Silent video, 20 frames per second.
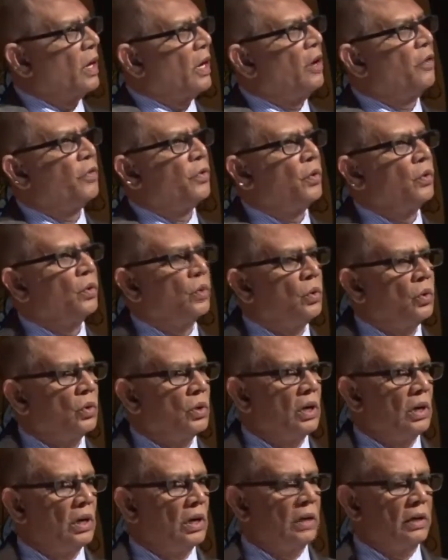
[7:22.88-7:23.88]
If you
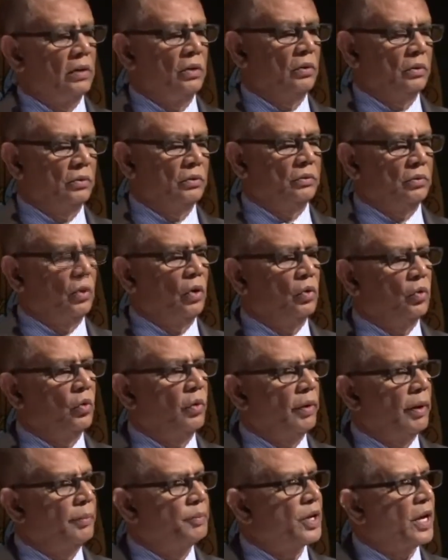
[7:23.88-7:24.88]
Google or go
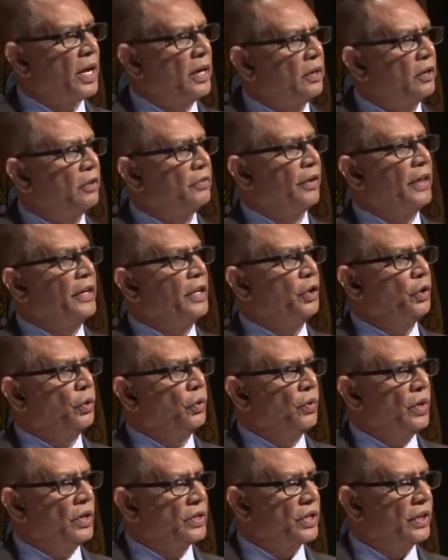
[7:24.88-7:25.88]
to a website of any
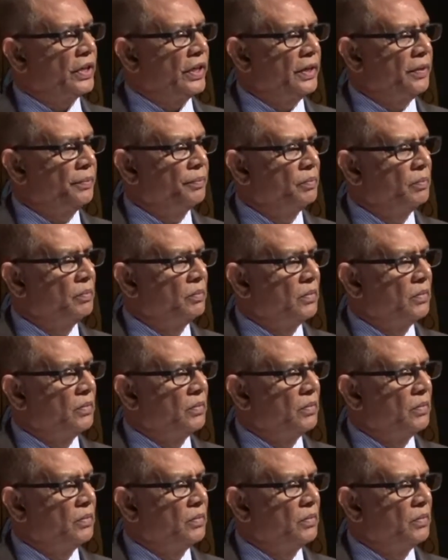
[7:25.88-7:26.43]
university,